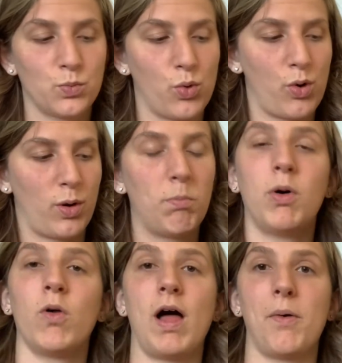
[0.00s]
warm,
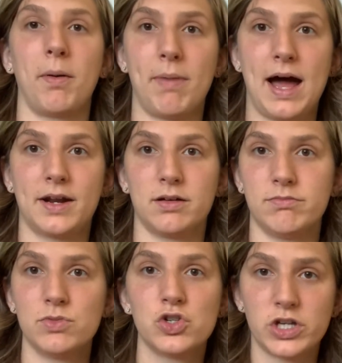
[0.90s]
pull out her
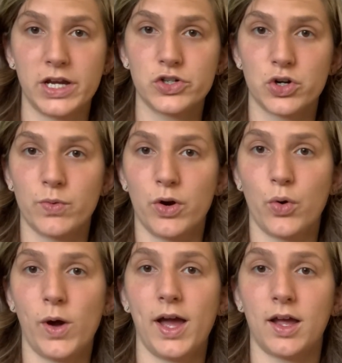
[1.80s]
bottom, change her real
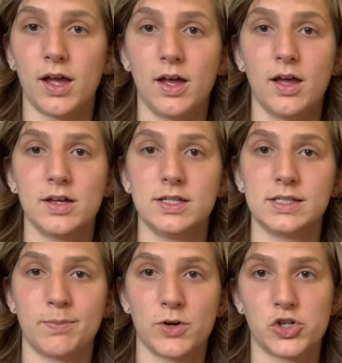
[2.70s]
quick,
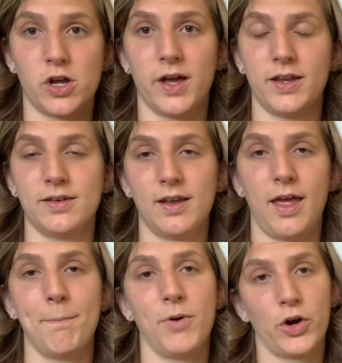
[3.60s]
zip her shut,
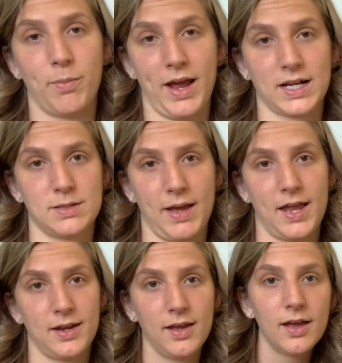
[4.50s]
and put her back to
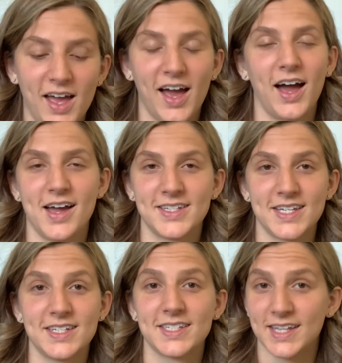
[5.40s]
bed. I
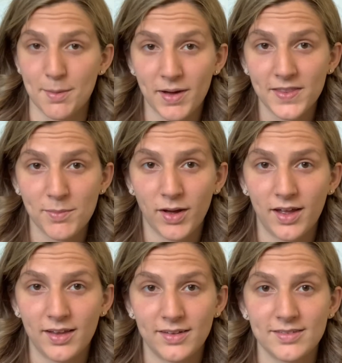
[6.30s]
say skip on the
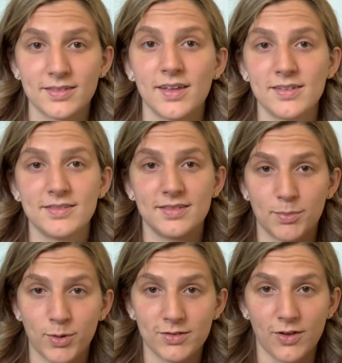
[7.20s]
buttons,
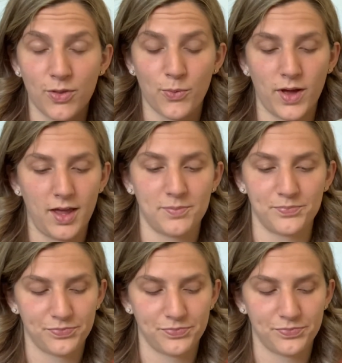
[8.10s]
zippers all the way.